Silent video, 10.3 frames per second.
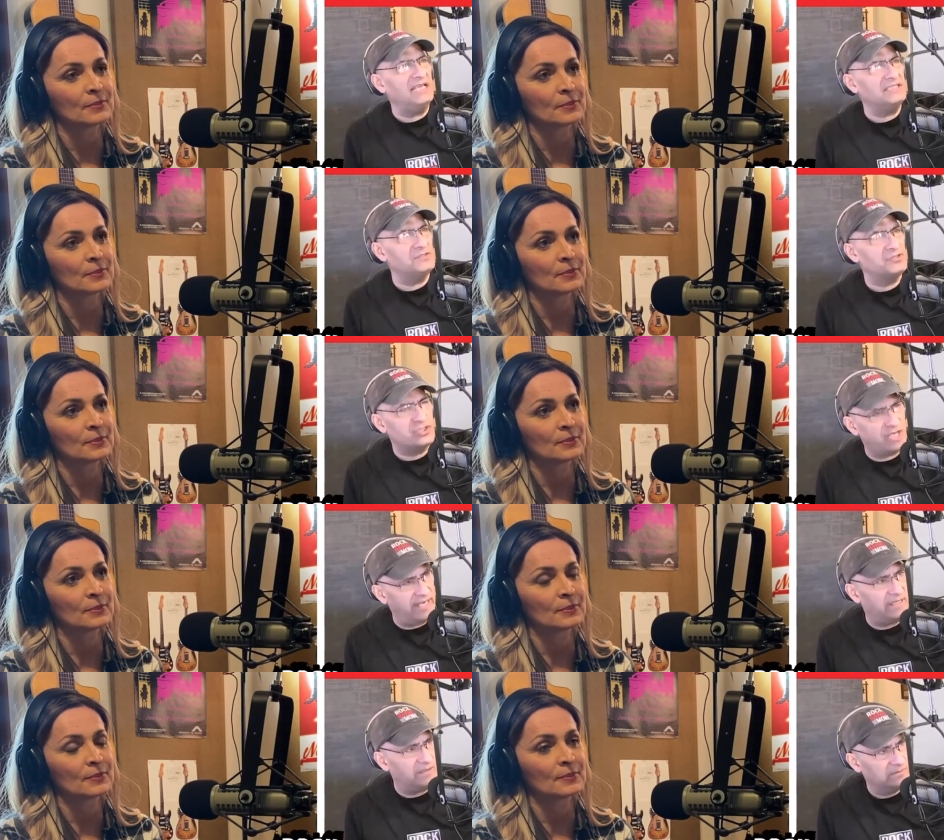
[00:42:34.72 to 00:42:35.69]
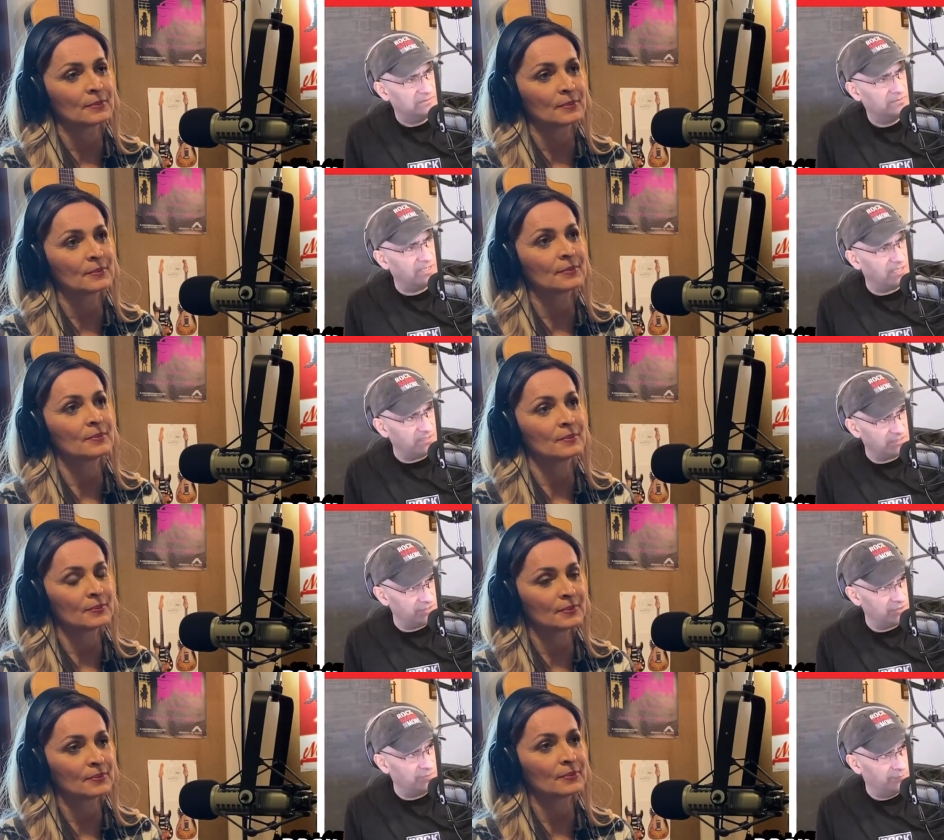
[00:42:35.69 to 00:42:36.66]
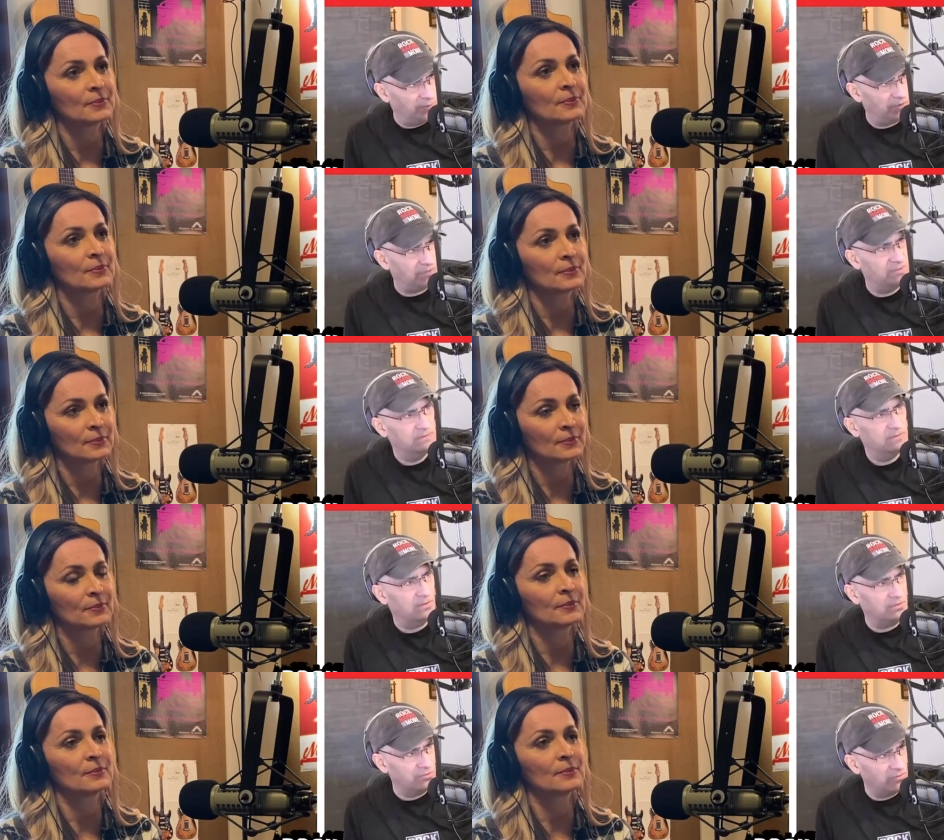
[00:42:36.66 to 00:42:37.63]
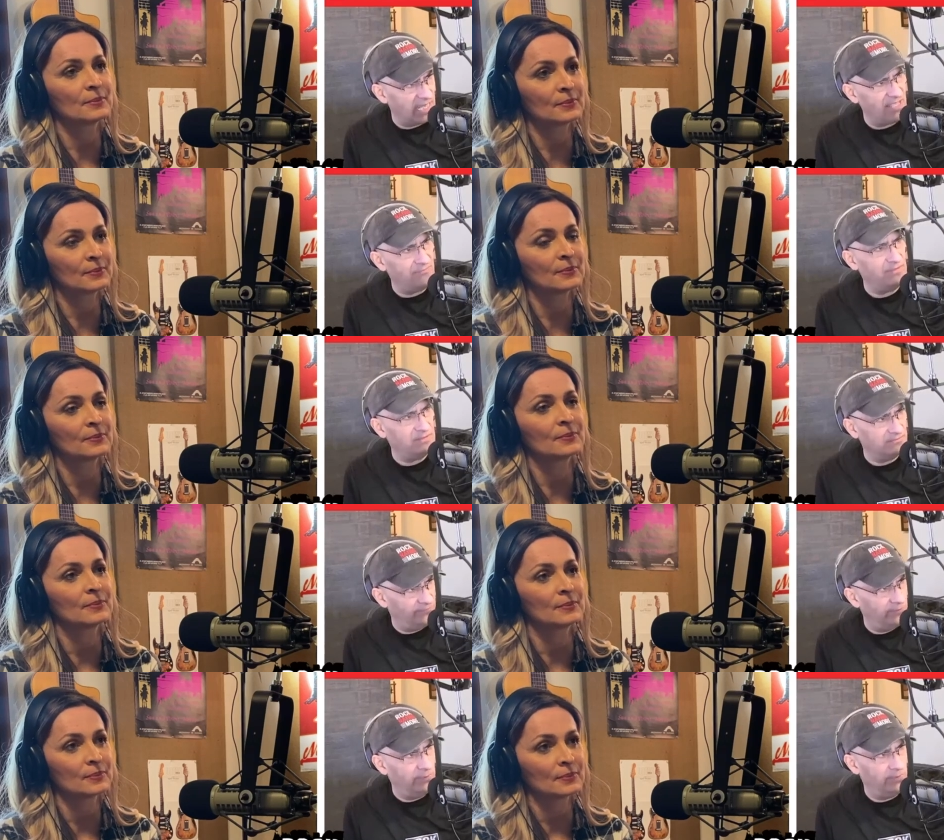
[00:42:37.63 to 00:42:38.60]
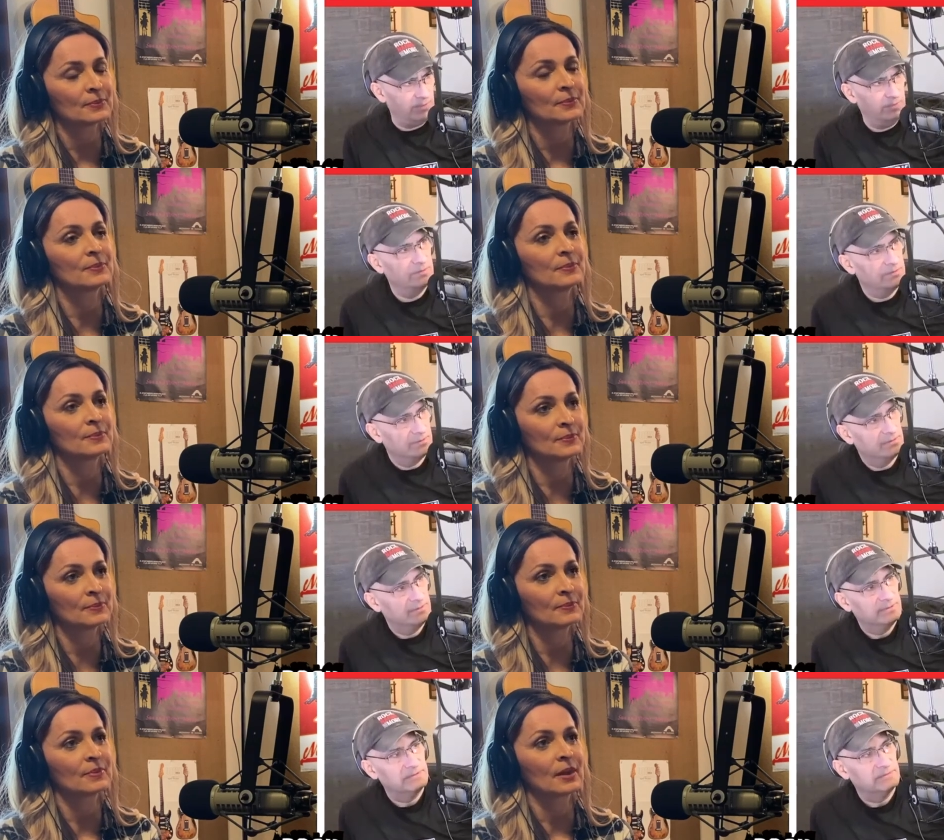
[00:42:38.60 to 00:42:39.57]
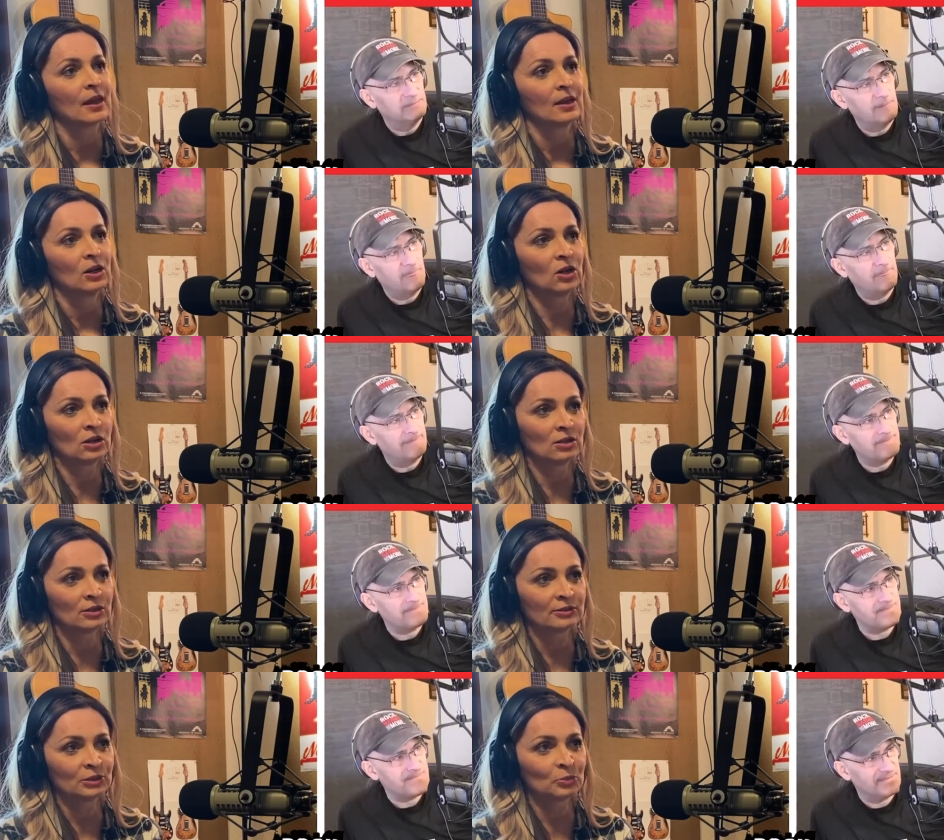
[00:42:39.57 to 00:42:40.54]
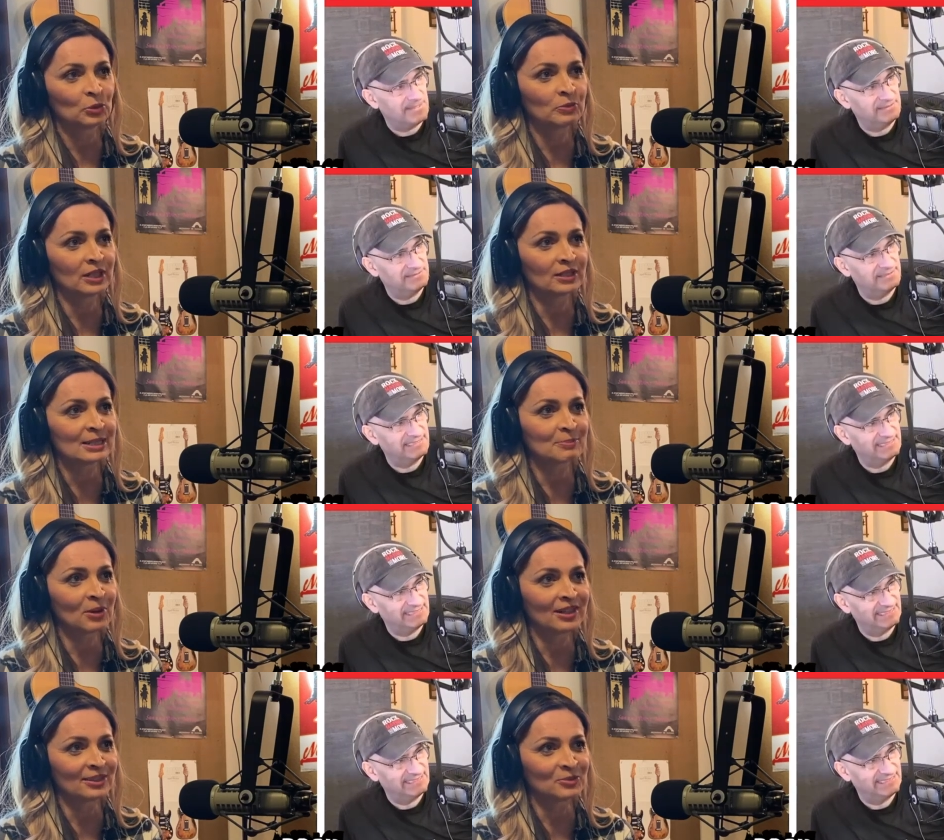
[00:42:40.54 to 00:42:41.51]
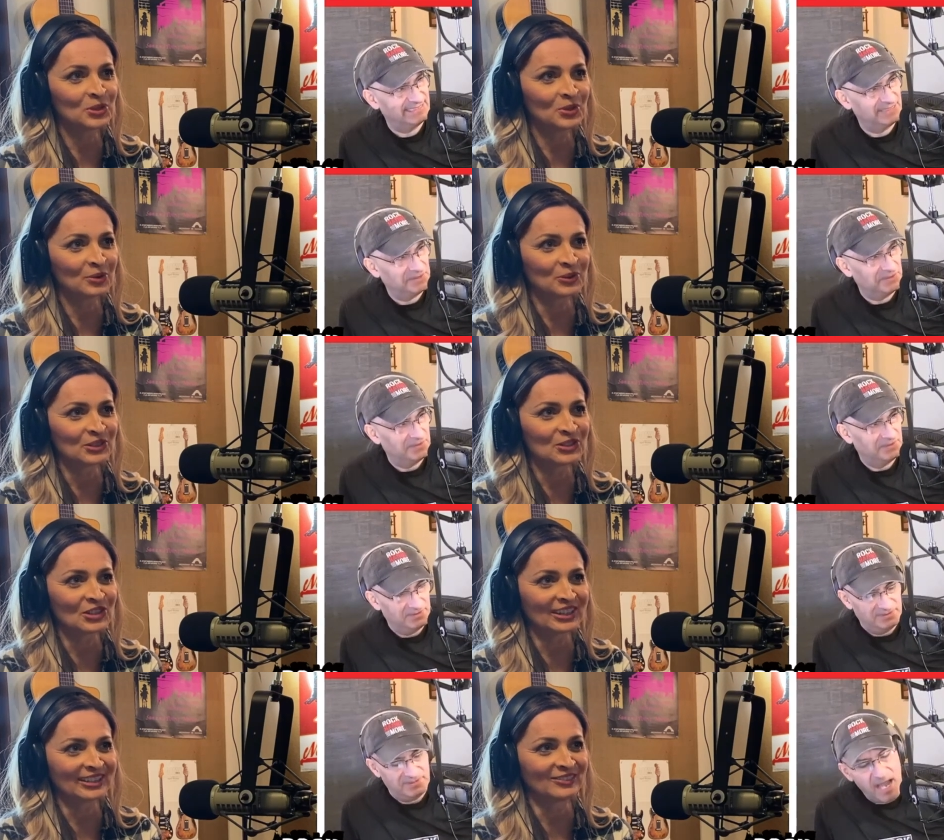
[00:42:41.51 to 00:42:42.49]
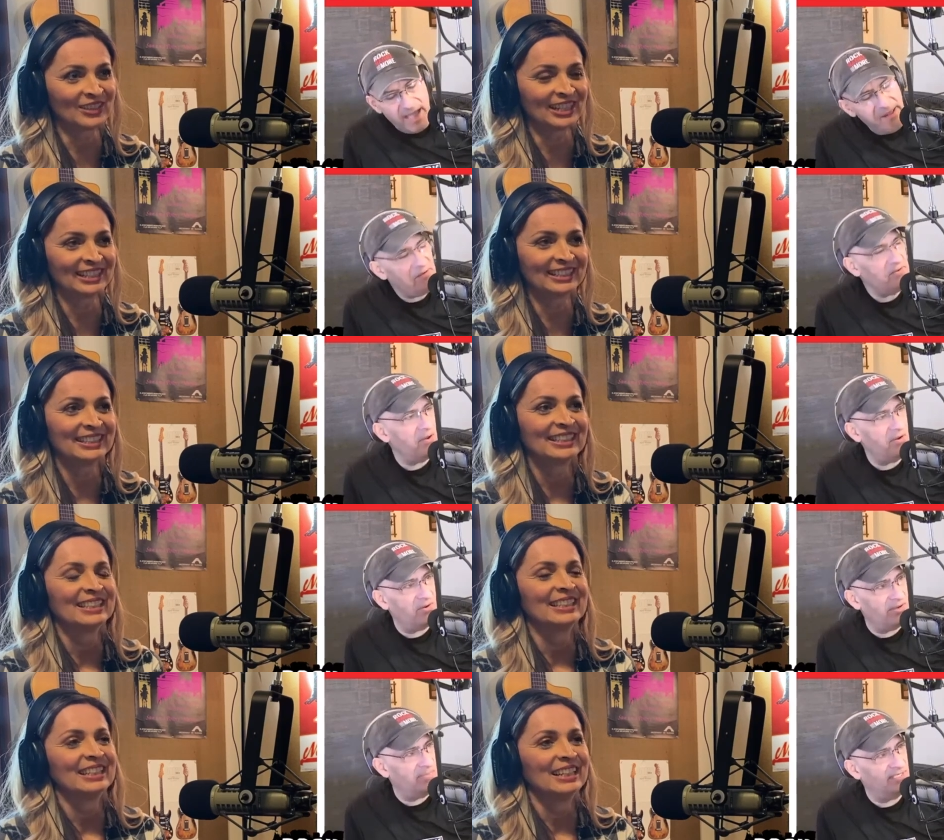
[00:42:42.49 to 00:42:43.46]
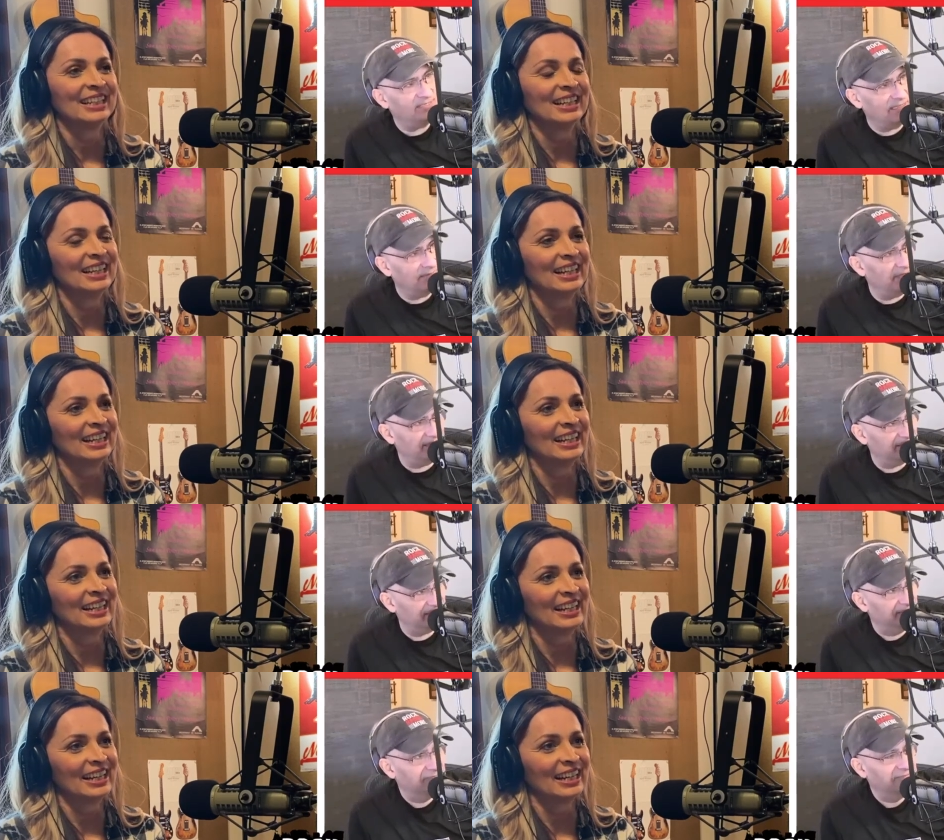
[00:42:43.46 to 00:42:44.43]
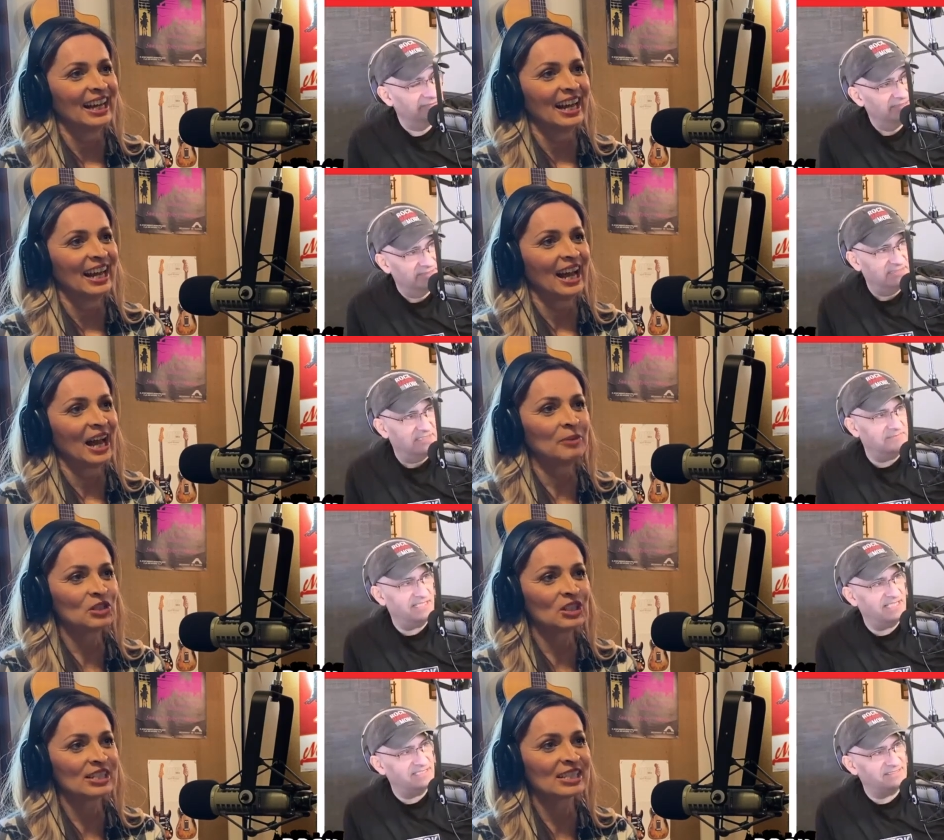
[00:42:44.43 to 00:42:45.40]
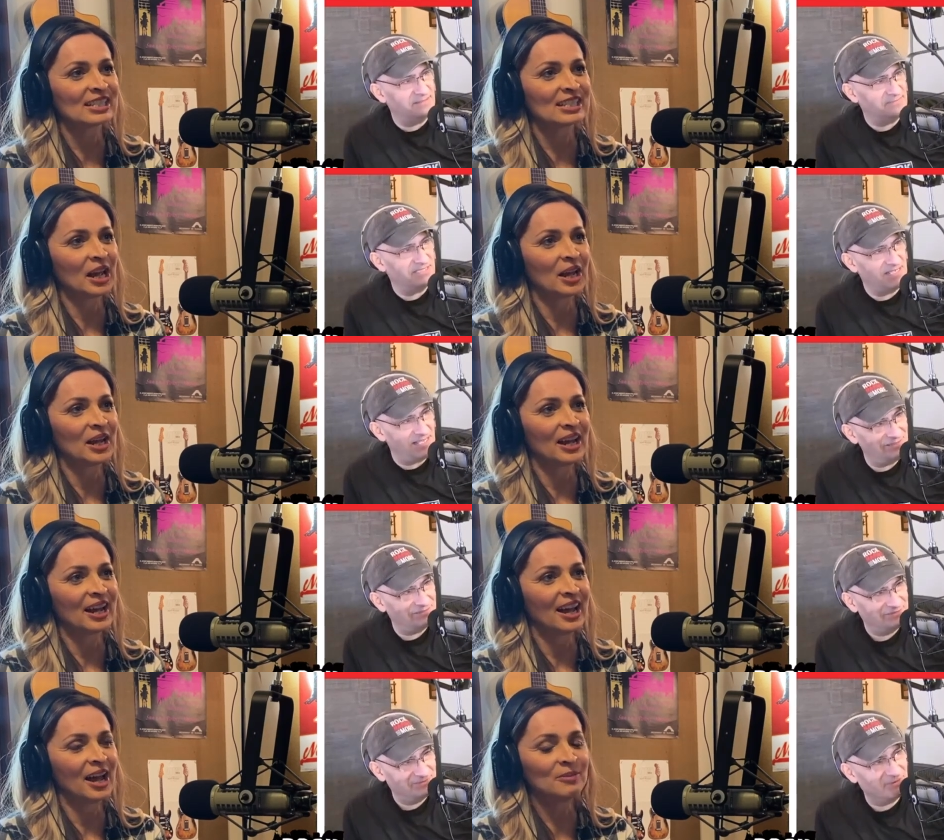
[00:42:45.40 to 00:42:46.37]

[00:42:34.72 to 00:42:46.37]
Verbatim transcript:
Speaker 1: like to share regarding your book or your life in food. Mm-hmm.
Speaker 2: You put me on a spot. What do I want to share?
Speaker 1: Wow. I don't know. I might get something out